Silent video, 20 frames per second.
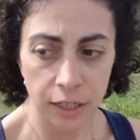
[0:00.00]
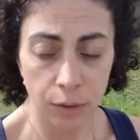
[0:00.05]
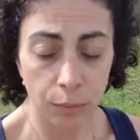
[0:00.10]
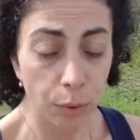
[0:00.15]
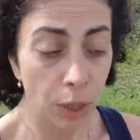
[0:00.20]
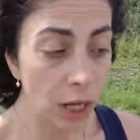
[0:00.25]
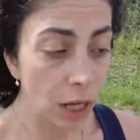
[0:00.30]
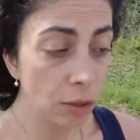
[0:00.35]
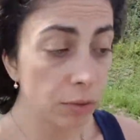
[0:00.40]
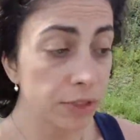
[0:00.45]

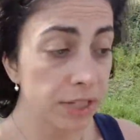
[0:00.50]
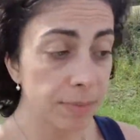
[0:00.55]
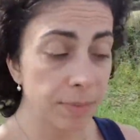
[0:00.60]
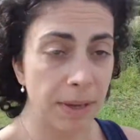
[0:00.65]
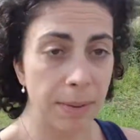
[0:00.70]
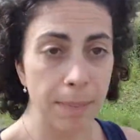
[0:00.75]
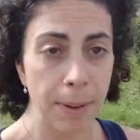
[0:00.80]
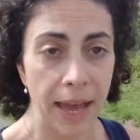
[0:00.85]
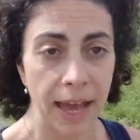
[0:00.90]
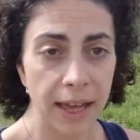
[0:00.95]
were holding
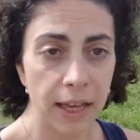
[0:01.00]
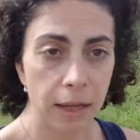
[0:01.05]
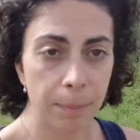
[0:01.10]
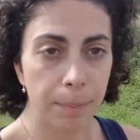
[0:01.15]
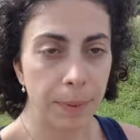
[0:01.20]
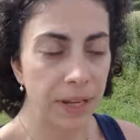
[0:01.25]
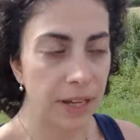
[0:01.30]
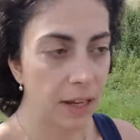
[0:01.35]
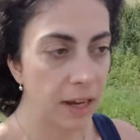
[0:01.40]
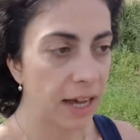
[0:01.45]
me back,
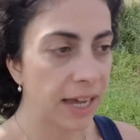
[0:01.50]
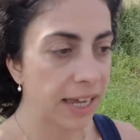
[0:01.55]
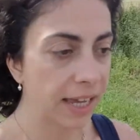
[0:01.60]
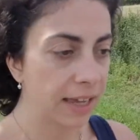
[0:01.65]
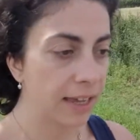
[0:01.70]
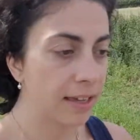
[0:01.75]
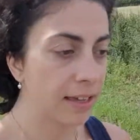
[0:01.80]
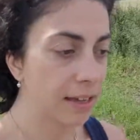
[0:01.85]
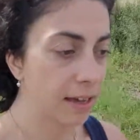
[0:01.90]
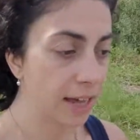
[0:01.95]
but
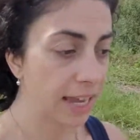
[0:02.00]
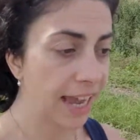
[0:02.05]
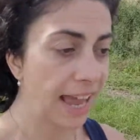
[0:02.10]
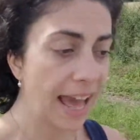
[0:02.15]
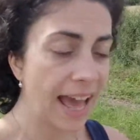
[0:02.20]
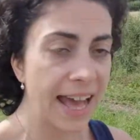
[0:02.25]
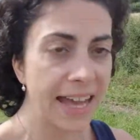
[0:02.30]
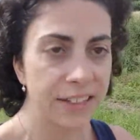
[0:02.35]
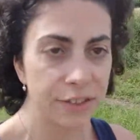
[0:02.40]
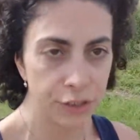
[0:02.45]
I
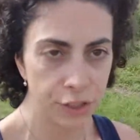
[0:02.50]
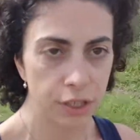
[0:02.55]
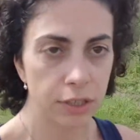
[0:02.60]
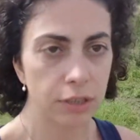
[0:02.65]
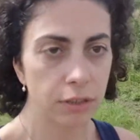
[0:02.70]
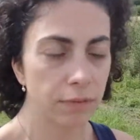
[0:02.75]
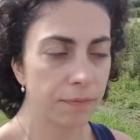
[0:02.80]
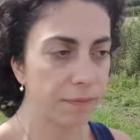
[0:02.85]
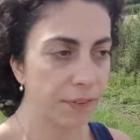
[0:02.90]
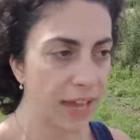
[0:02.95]
had
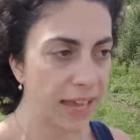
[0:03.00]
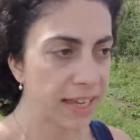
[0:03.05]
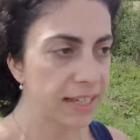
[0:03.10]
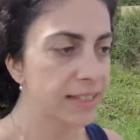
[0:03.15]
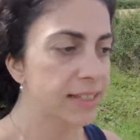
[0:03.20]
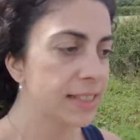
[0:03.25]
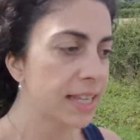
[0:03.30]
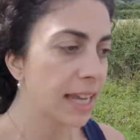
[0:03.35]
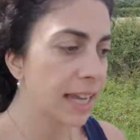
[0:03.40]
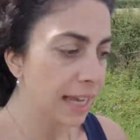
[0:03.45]
to
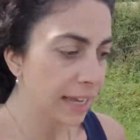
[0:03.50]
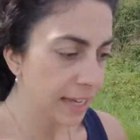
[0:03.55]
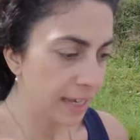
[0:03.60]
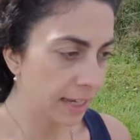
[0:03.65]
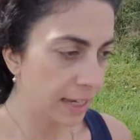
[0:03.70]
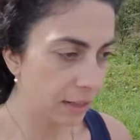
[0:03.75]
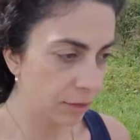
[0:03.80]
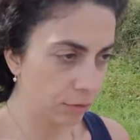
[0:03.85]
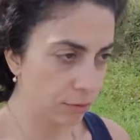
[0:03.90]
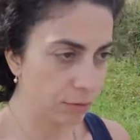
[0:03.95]
face
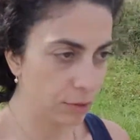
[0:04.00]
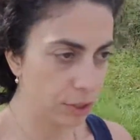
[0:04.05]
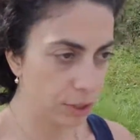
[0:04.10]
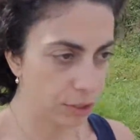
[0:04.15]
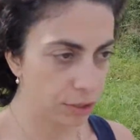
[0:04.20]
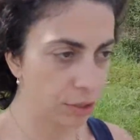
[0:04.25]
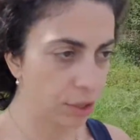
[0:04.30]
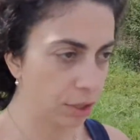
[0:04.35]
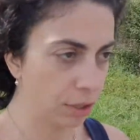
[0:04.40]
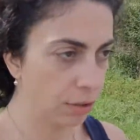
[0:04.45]
in order
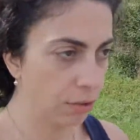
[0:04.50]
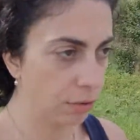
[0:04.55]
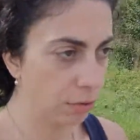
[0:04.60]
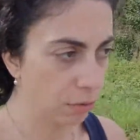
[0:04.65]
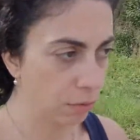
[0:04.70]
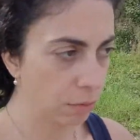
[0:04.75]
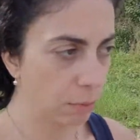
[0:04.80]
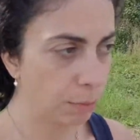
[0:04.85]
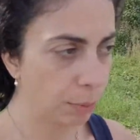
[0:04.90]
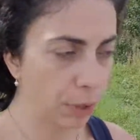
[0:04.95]

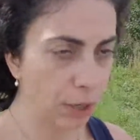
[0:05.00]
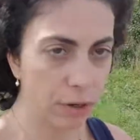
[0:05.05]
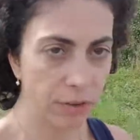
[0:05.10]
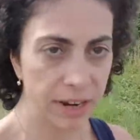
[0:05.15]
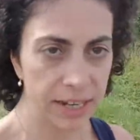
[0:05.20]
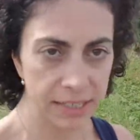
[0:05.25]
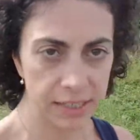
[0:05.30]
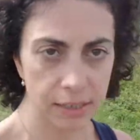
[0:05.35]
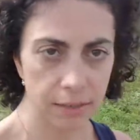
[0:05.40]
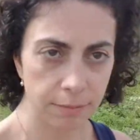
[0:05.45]
to
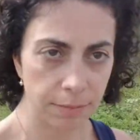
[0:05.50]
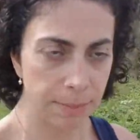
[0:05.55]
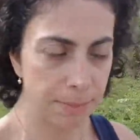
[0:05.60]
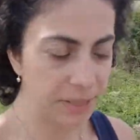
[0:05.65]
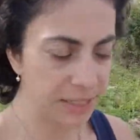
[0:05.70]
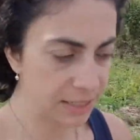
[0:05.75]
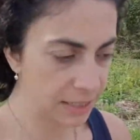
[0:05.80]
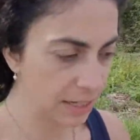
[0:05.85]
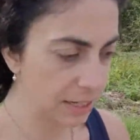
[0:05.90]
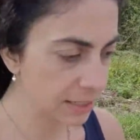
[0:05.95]
progress on my
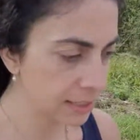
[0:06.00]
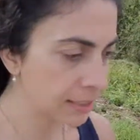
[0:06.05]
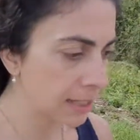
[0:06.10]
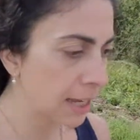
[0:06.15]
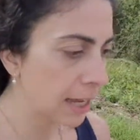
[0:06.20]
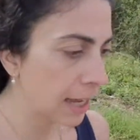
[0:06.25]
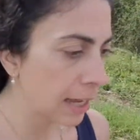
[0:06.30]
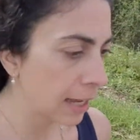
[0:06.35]
business.